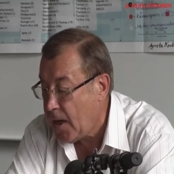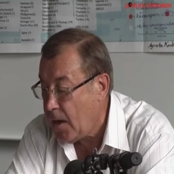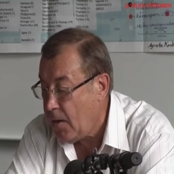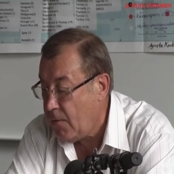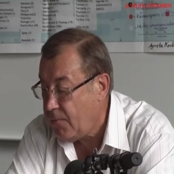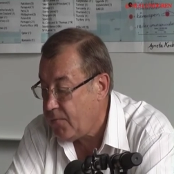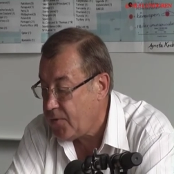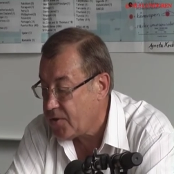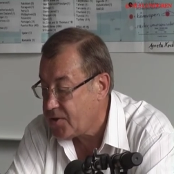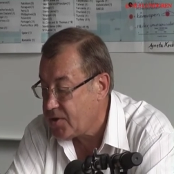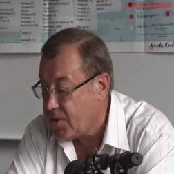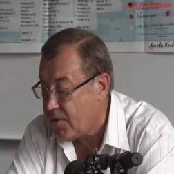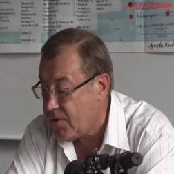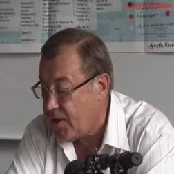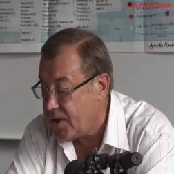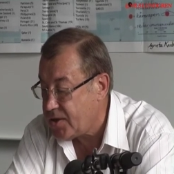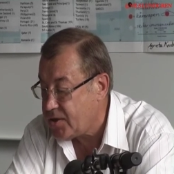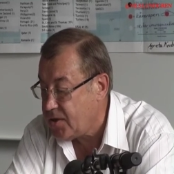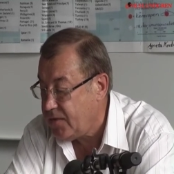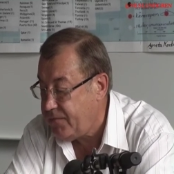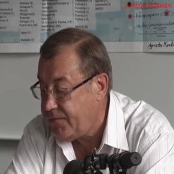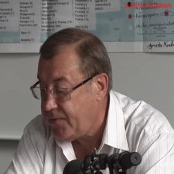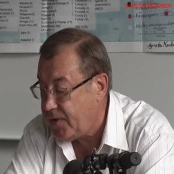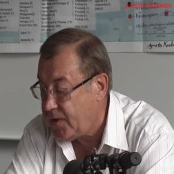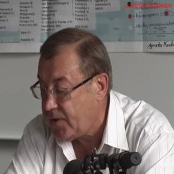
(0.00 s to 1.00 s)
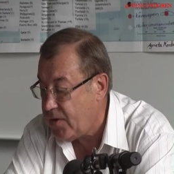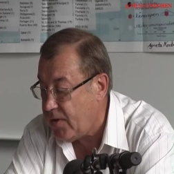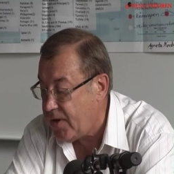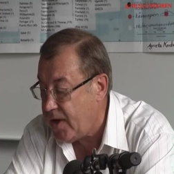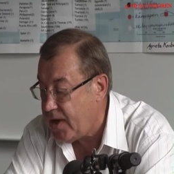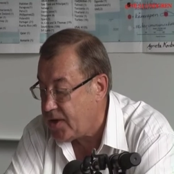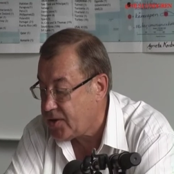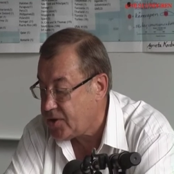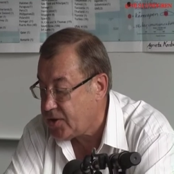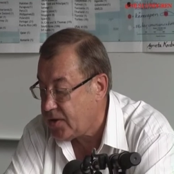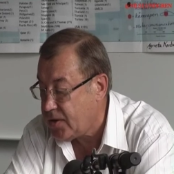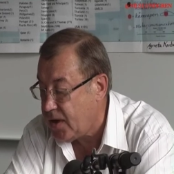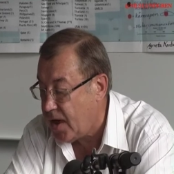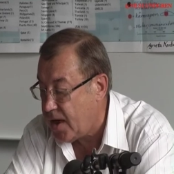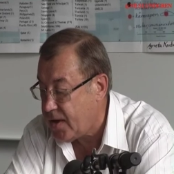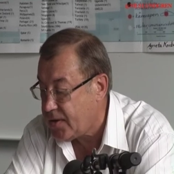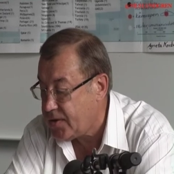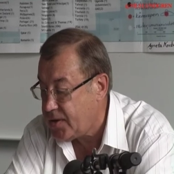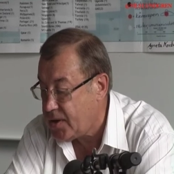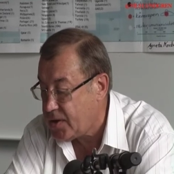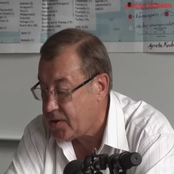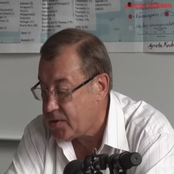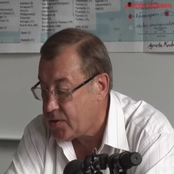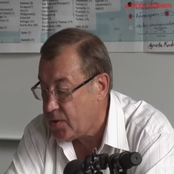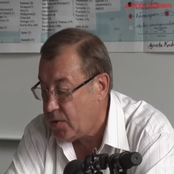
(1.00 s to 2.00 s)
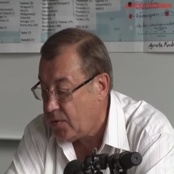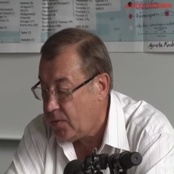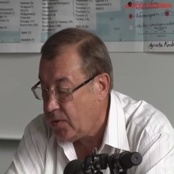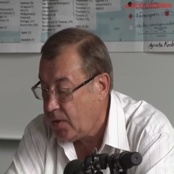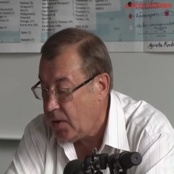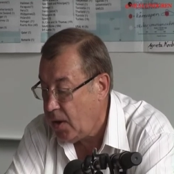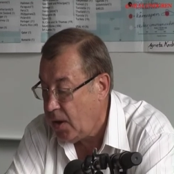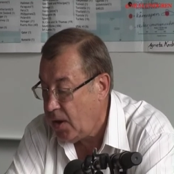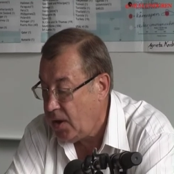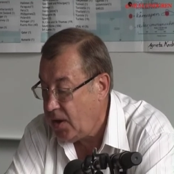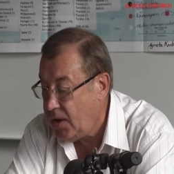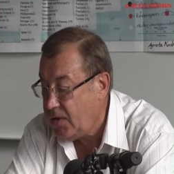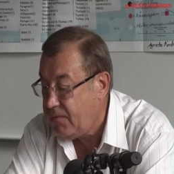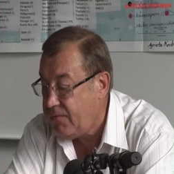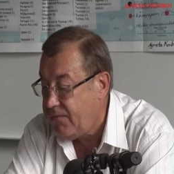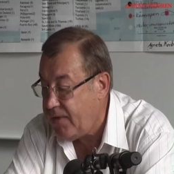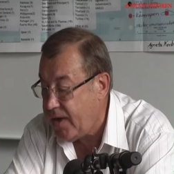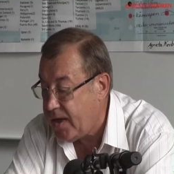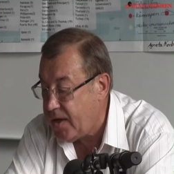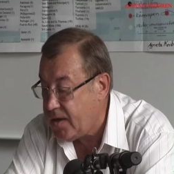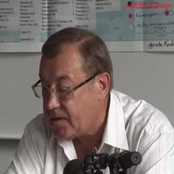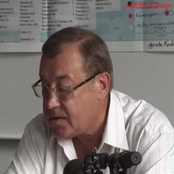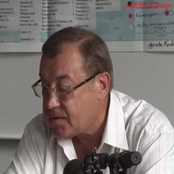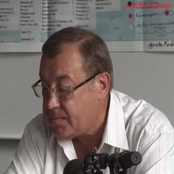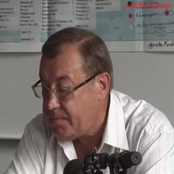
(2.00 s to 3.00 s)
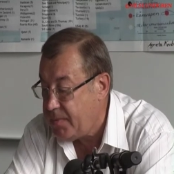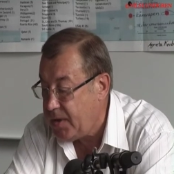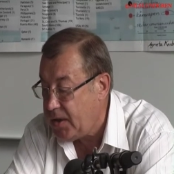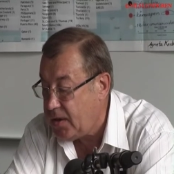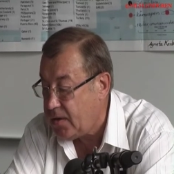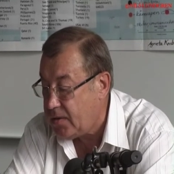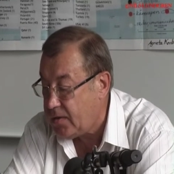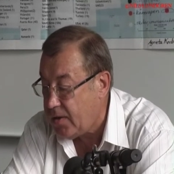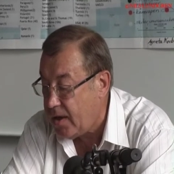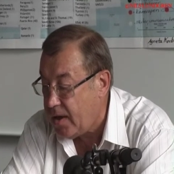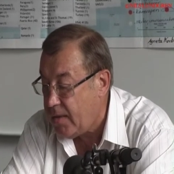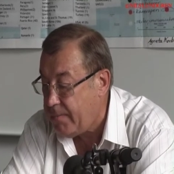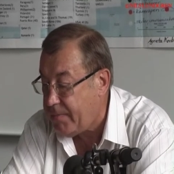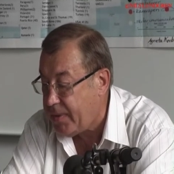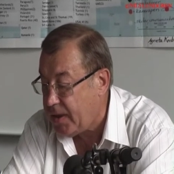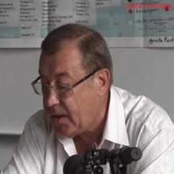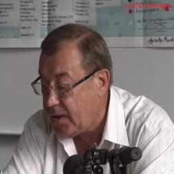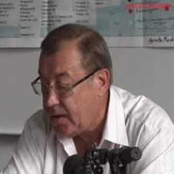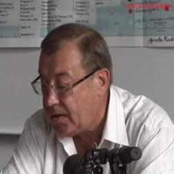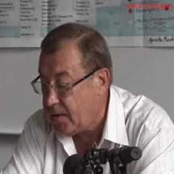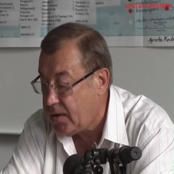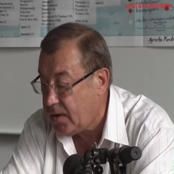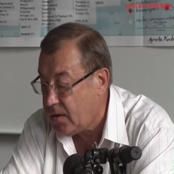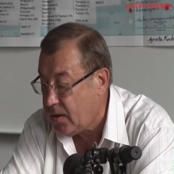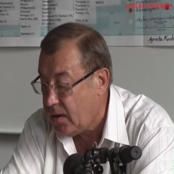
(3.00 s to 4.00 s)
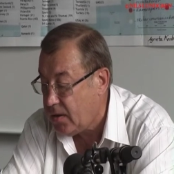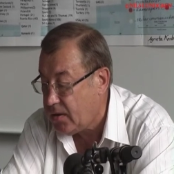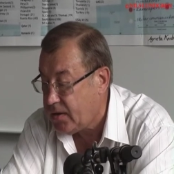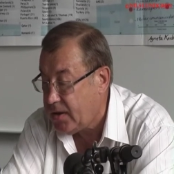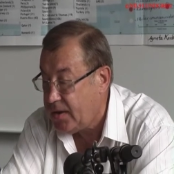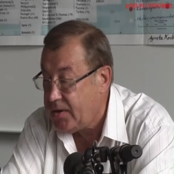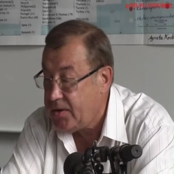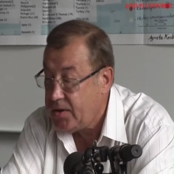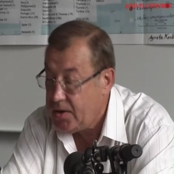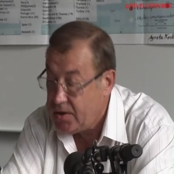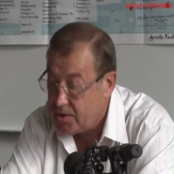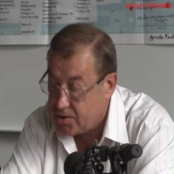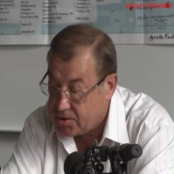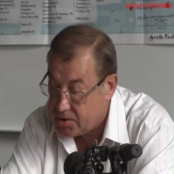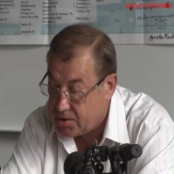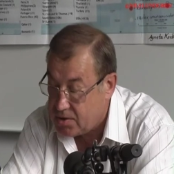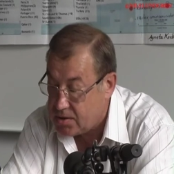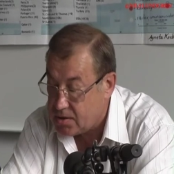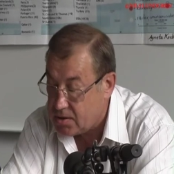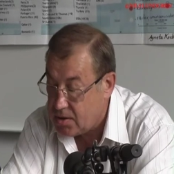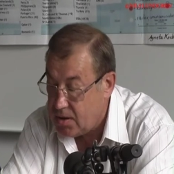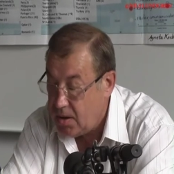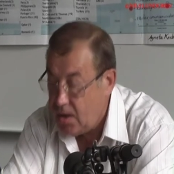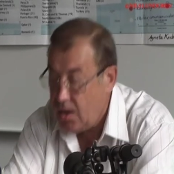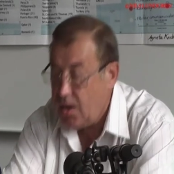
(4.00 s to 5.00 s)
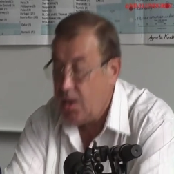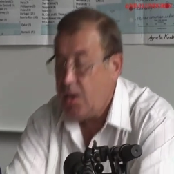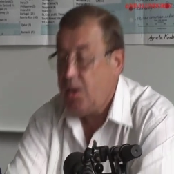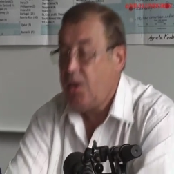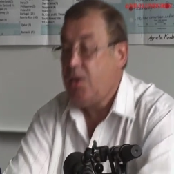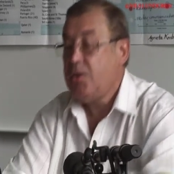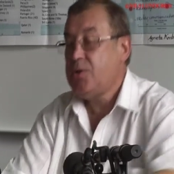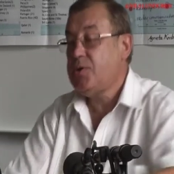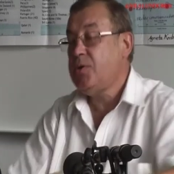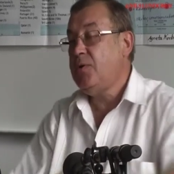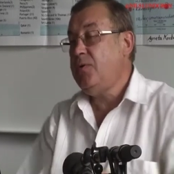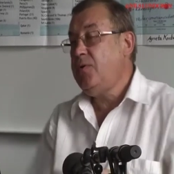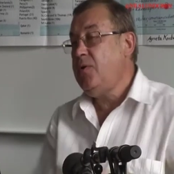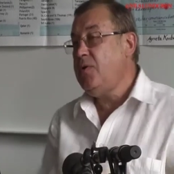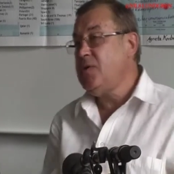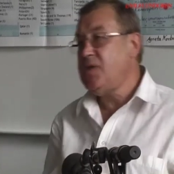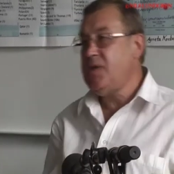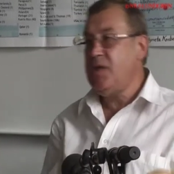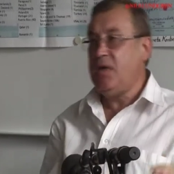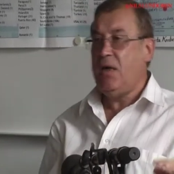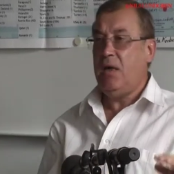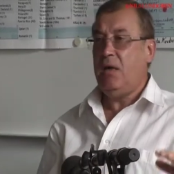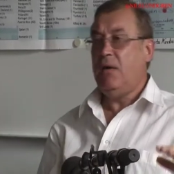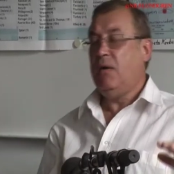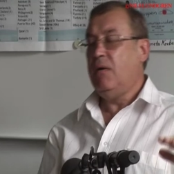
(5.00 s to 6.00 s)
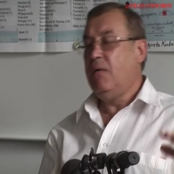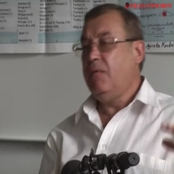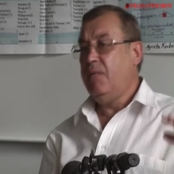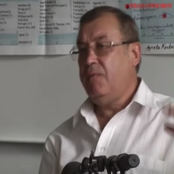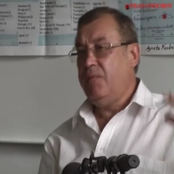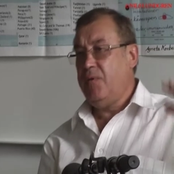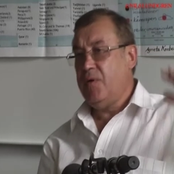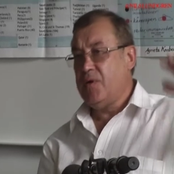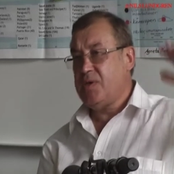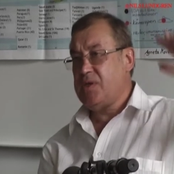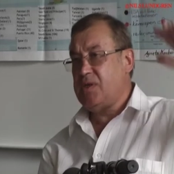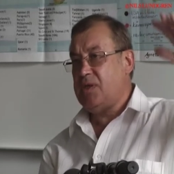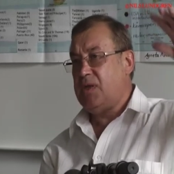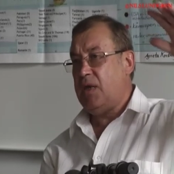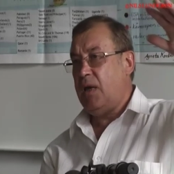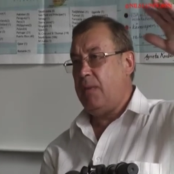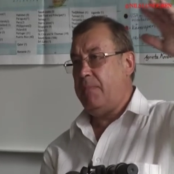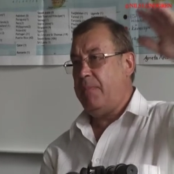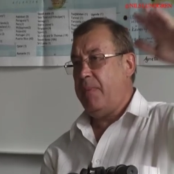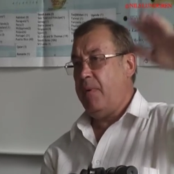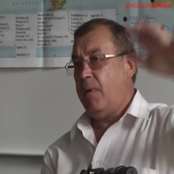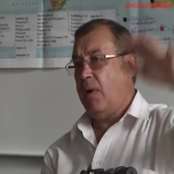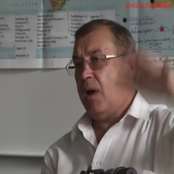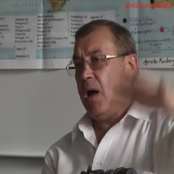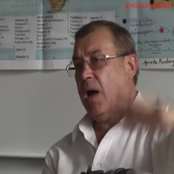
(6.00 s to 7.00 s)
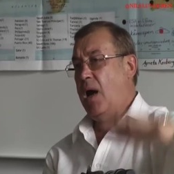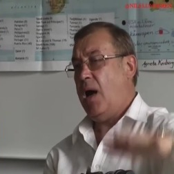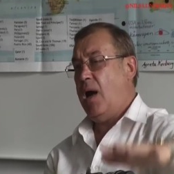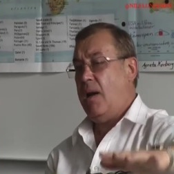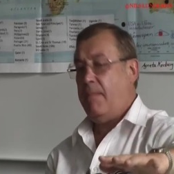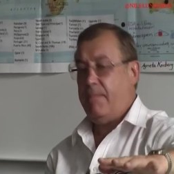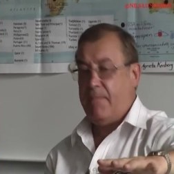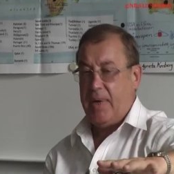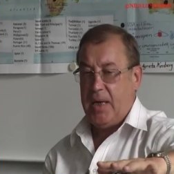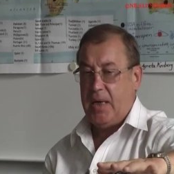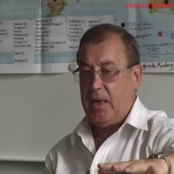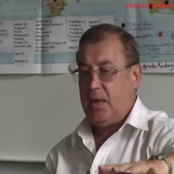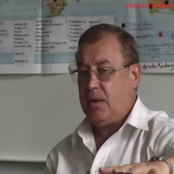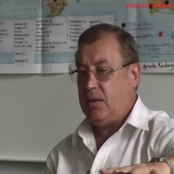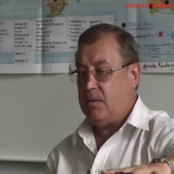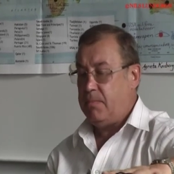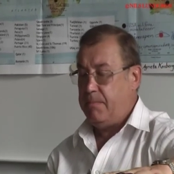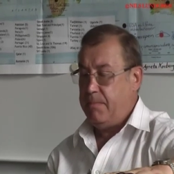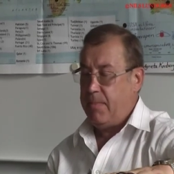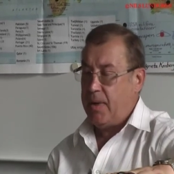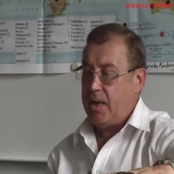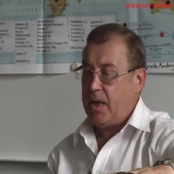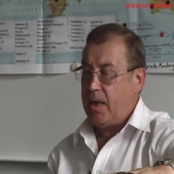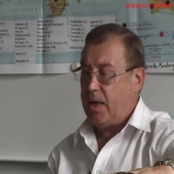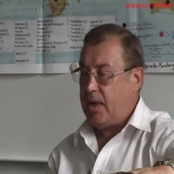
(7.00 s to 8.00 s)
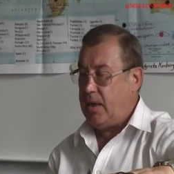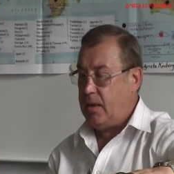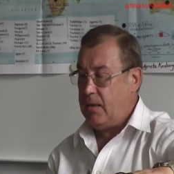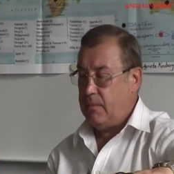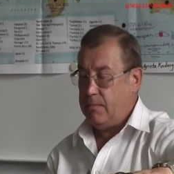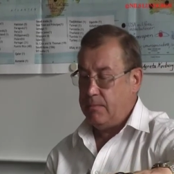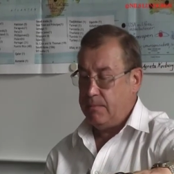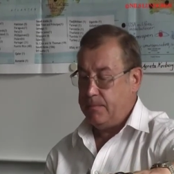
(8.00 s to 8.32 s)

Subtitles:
for the Russian Federation Arctic zone in various military political conditions. So you see, first step are made by